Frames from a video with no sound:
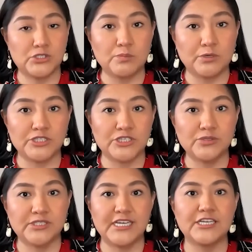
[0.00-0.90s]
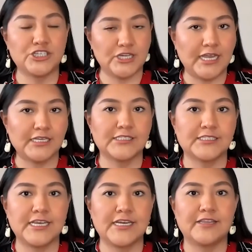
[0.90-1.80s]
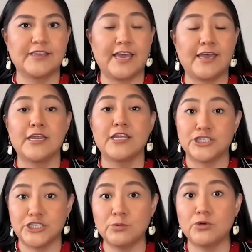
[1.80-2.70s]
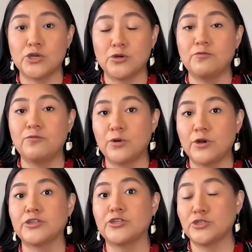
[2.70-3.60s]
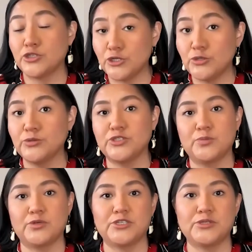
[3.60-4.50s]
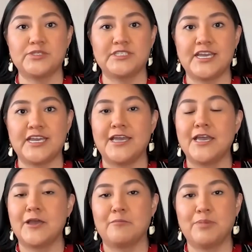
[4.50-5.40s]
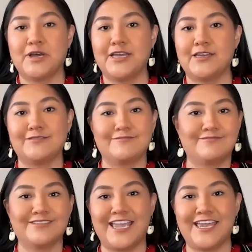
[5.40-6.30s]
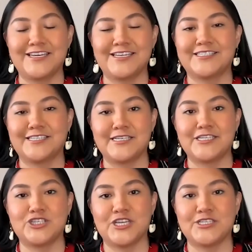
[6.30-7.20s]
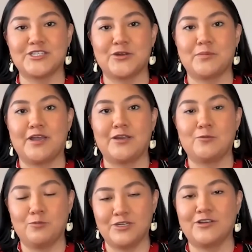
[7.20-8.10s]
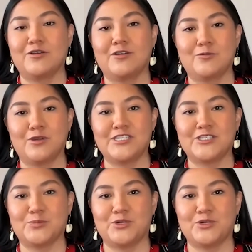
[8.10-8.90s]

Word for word: Super Tuesday? She has stated that she will go forth to Super Tuesday, but candidates tend to change their mind. What what is your